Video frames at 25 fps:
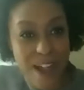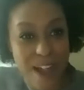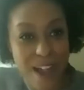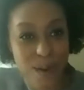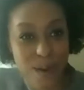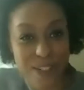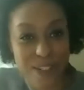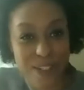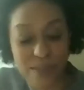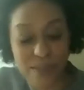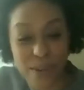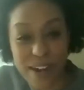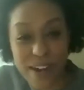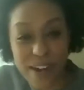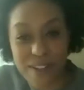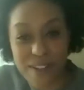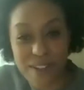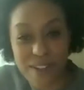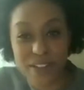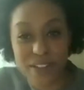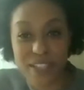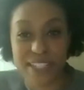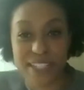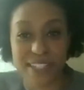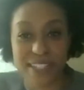because right
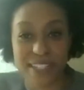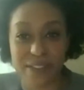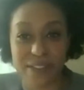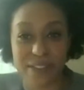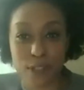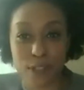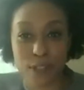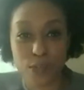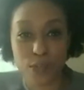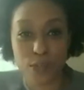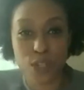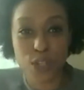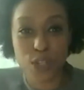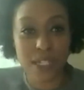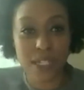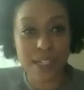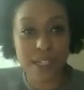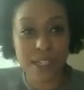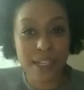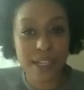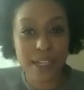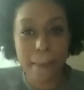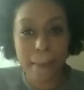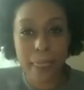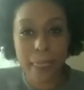everything's an evolution
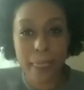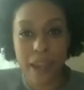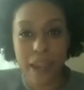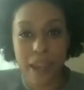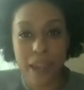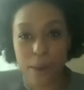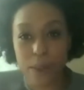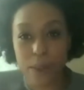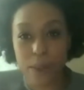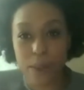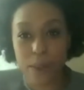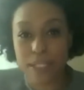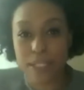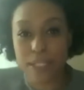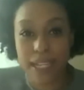and mm-hmm. i would mm-hmm. say